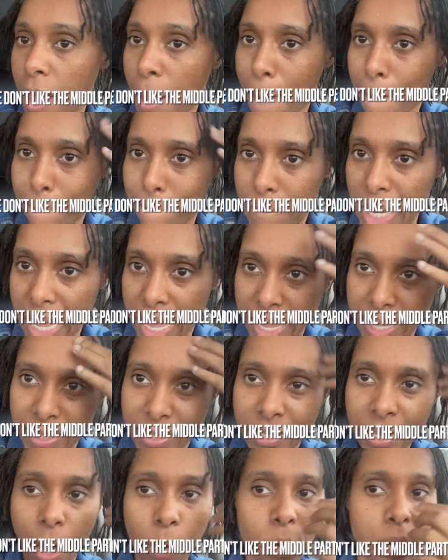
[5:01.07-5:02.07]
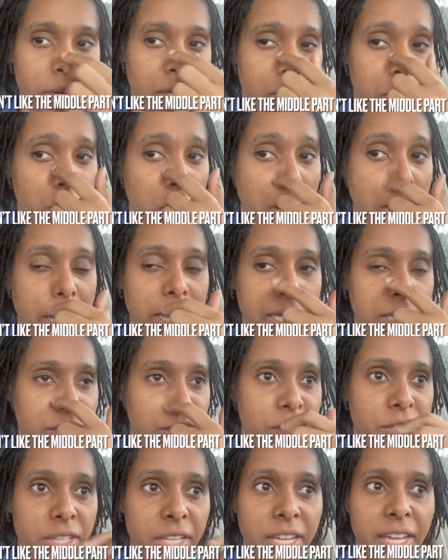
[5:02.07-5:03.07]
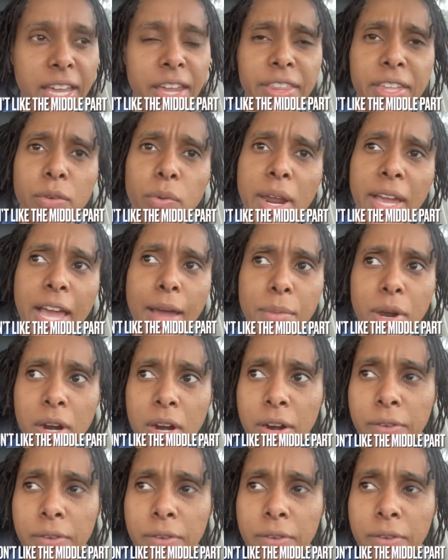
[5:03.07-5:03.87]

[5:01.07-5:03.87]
But I wanted to try each thing. I think when I got my hair